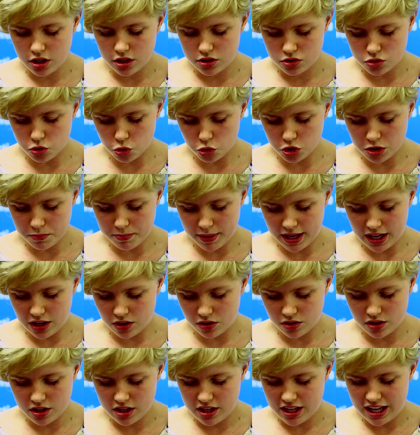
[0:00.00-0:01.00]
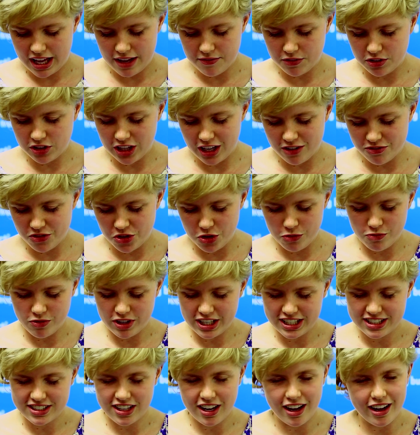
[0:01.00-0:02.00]
talk about having their room
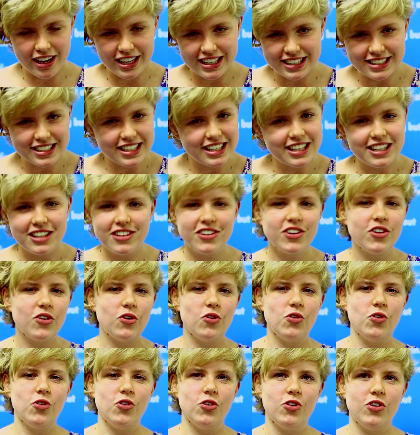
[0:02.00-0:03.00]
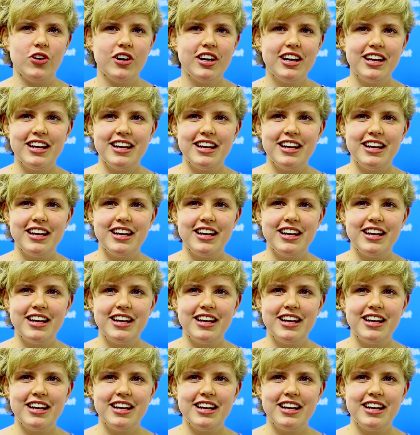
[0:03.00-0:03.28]
really tidy, or